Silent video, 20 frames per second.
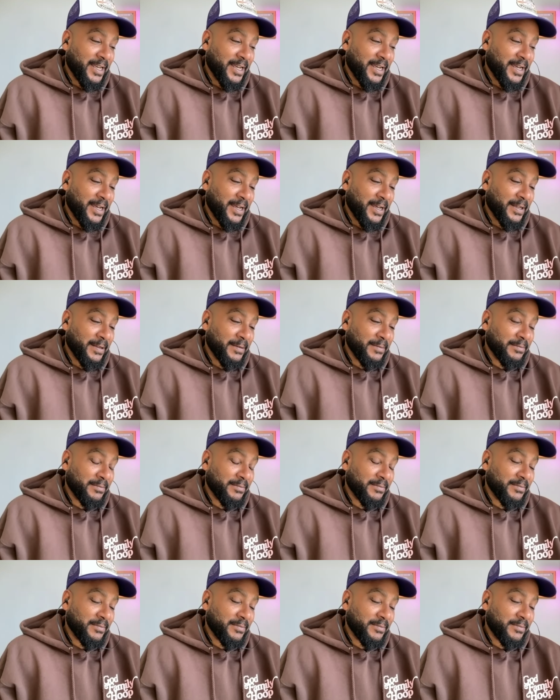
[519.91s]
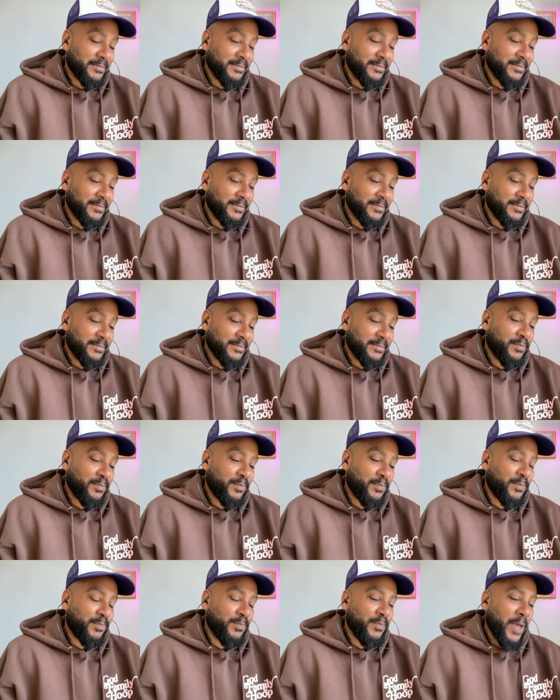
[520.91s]
Um,
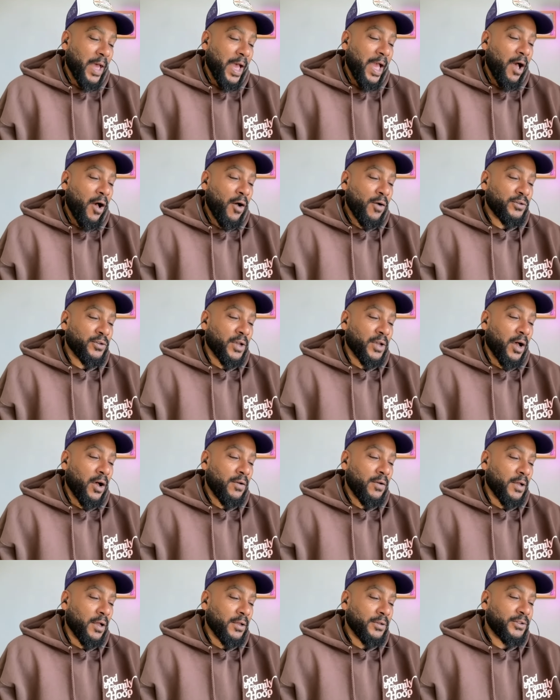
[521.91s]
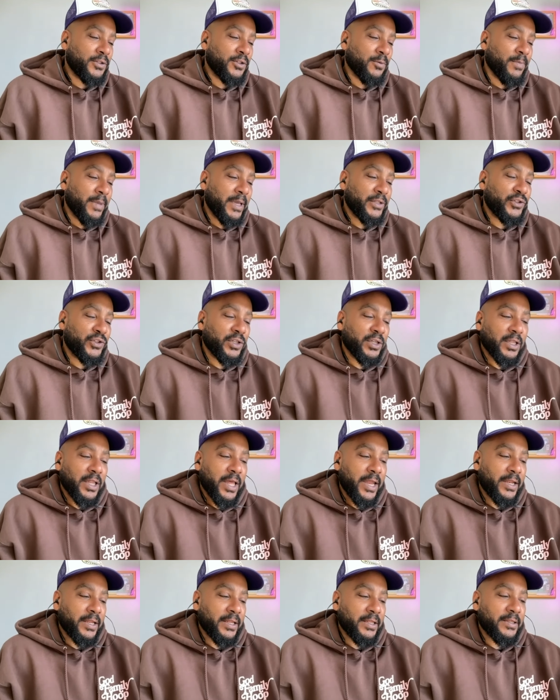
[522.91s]
I also, I'll also mention a
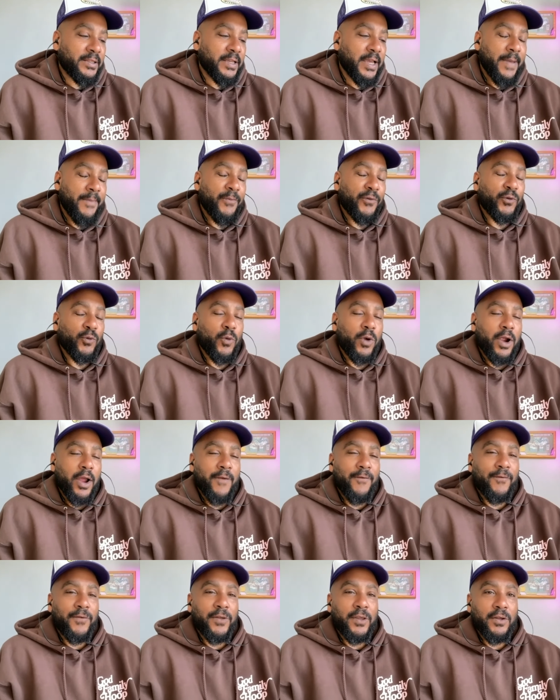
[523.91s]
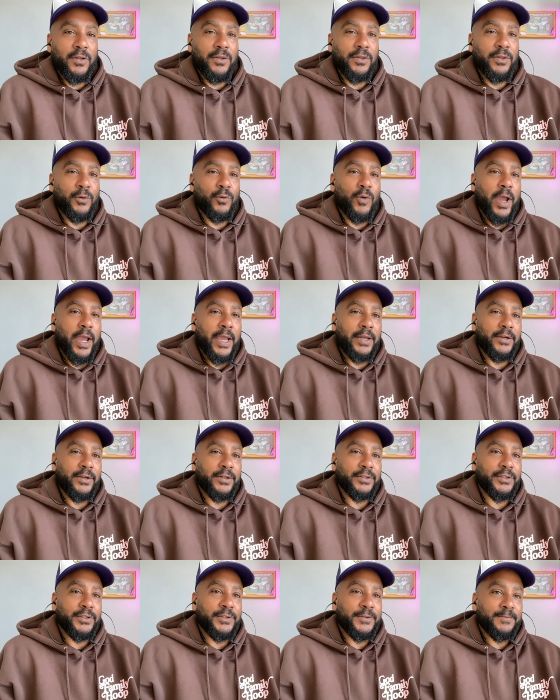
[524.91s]
lot of the times where I feel the
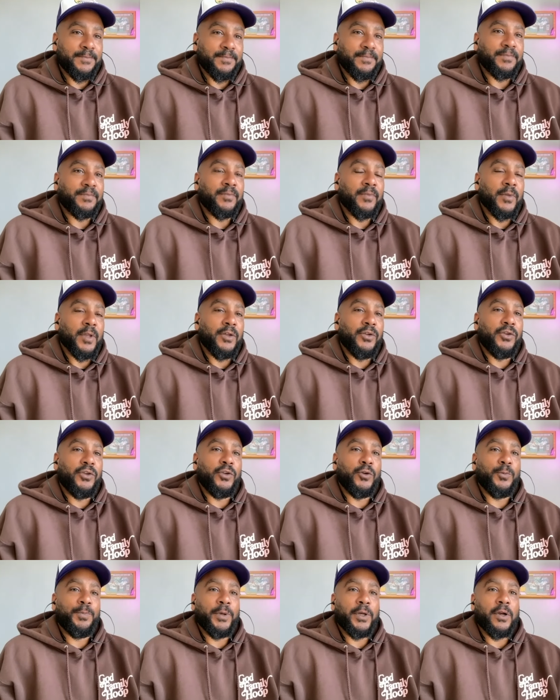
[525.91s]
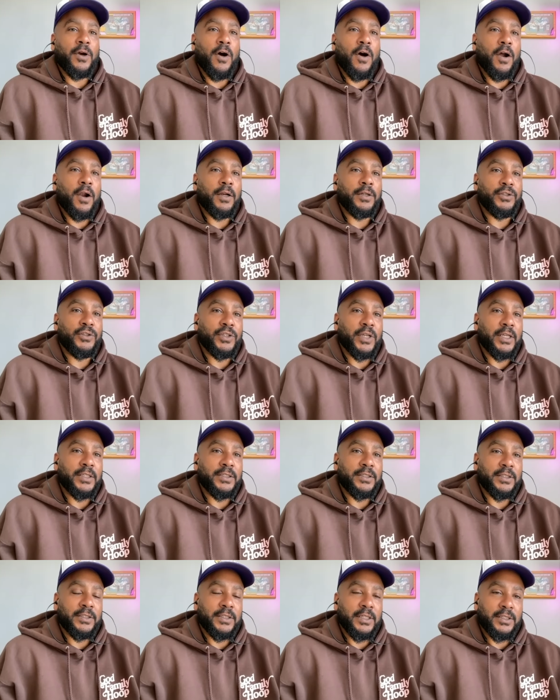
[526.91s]
writers do Picard
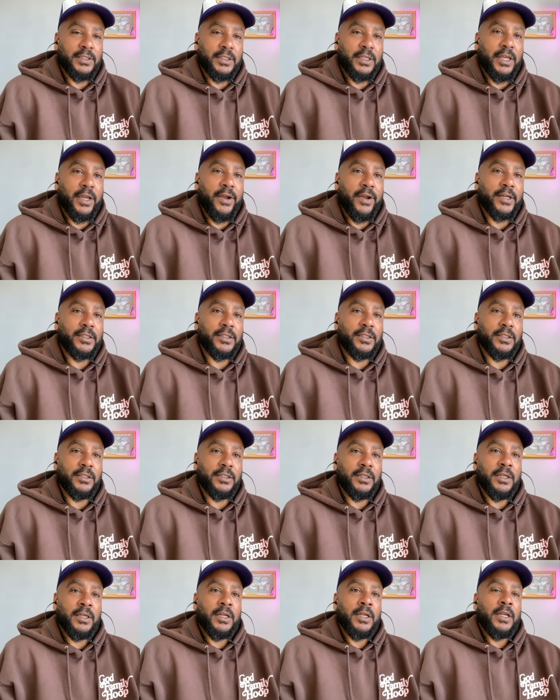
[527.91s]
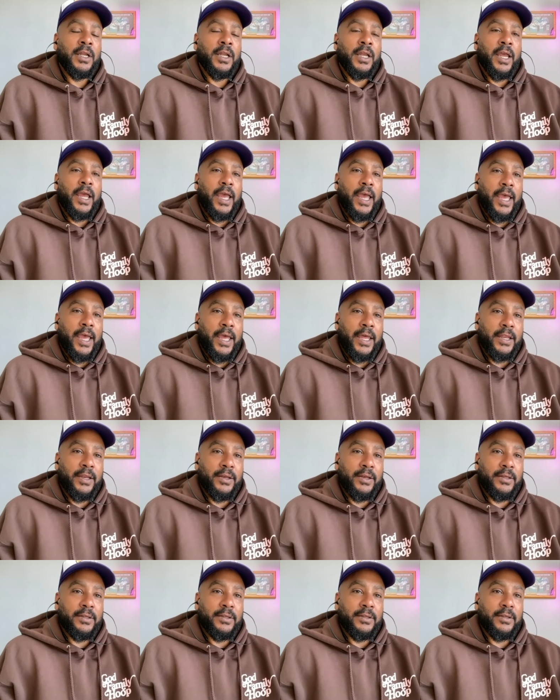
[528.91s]
justice as a character
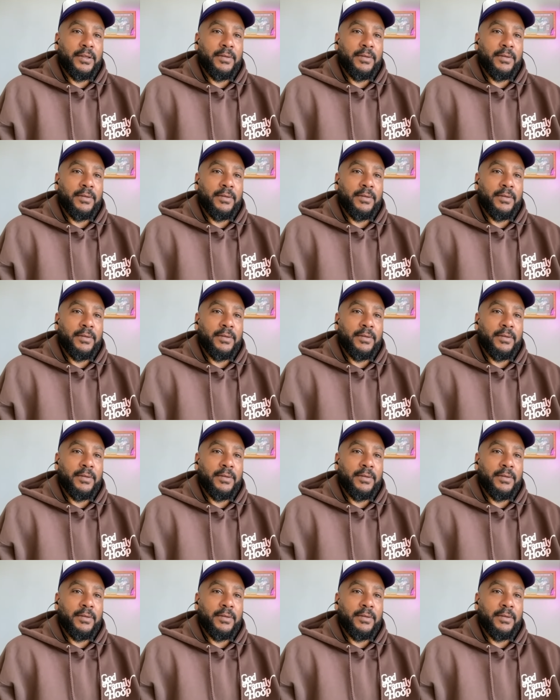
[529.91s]
and